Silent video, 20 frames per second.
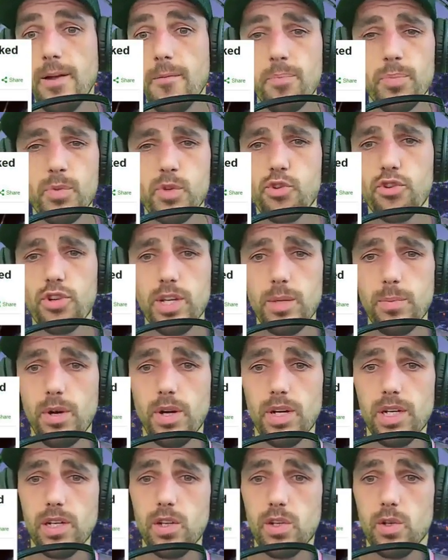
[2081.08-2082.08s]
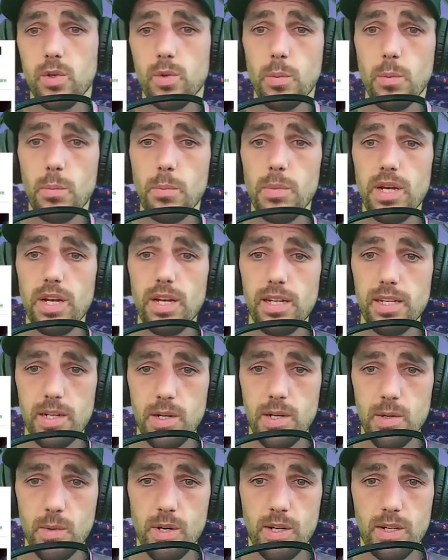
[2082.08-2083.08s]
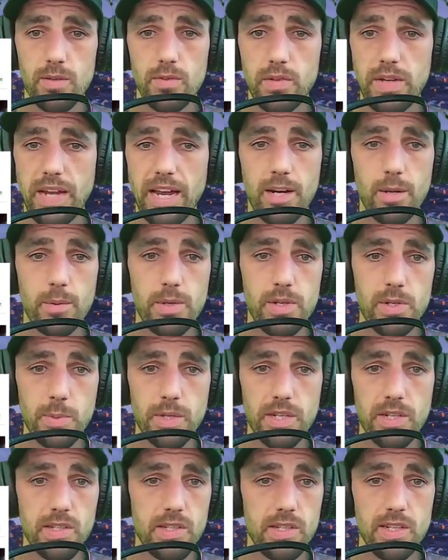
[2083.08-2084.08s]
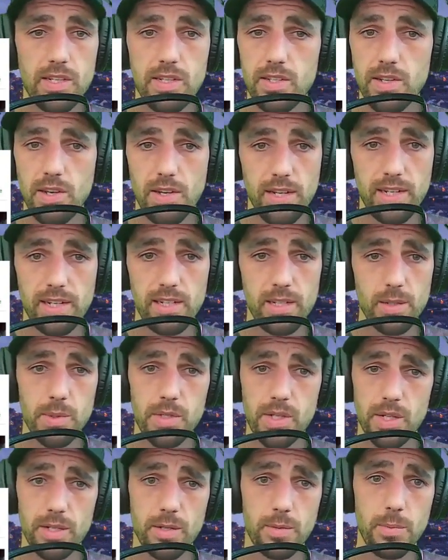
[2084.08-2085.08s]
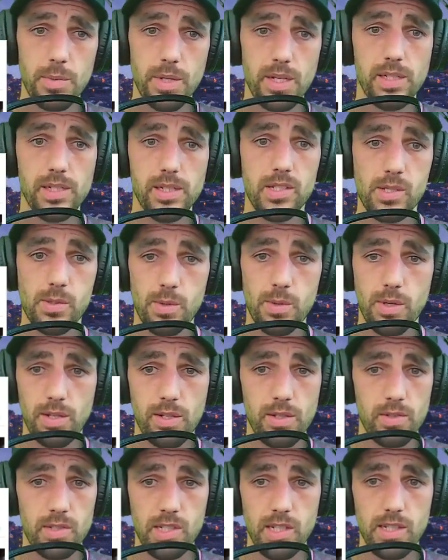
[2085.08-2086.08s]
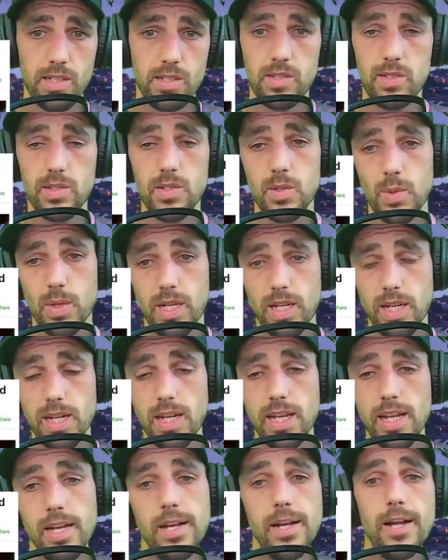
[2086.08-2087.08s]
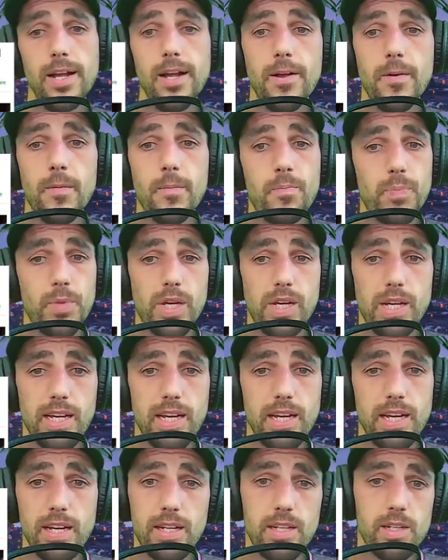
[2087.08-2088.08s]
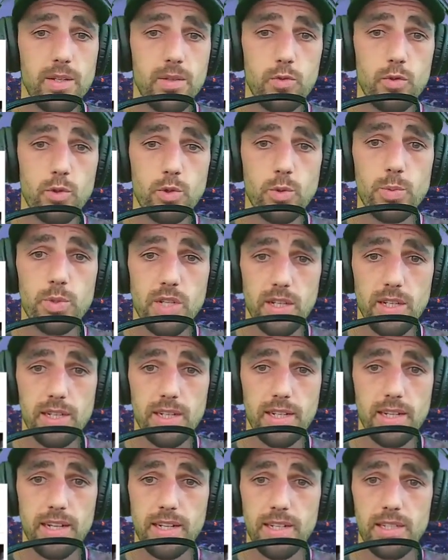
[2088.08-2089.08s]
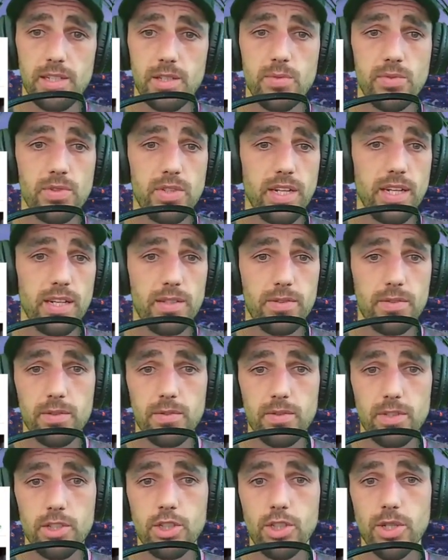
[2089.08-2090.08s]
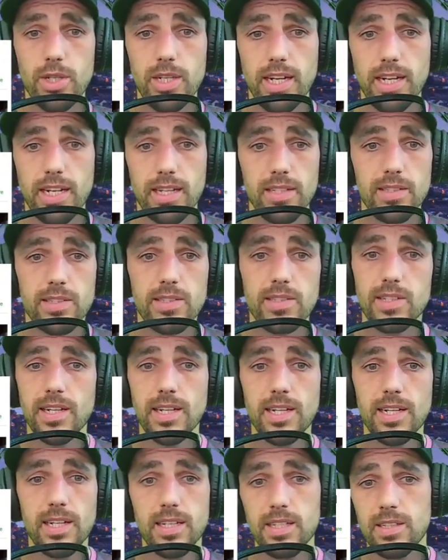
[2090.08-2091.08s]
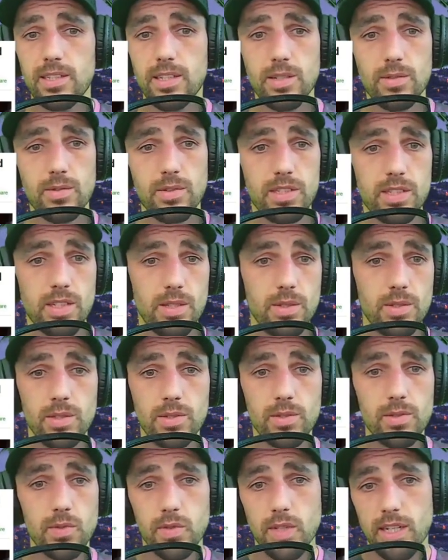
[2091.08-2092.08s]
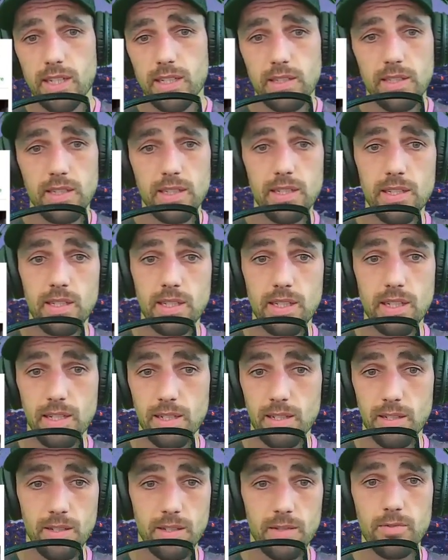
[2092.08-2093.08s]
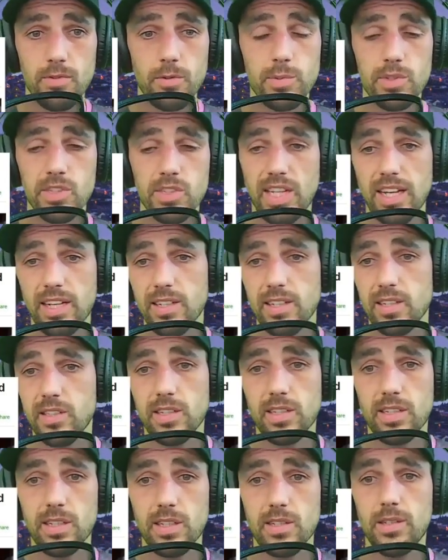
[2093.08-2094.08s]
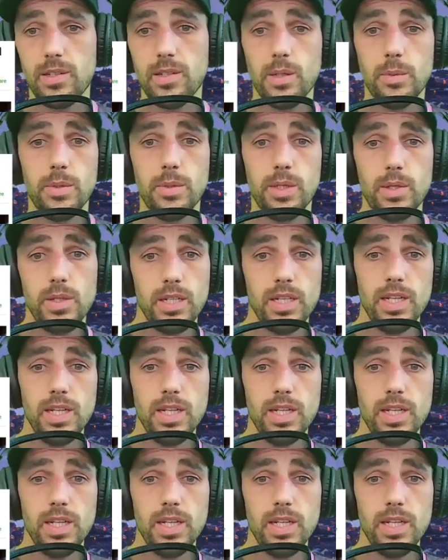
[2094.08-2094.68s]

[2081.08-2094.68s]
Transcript: 3.2 million worth of cannabis being seized, like, and there was other millions worth seized as well. Like, uh, you have groups like uh, the UDF, you have the Triads, uh, down south, you've got the, the other infamous gangs that I talk about.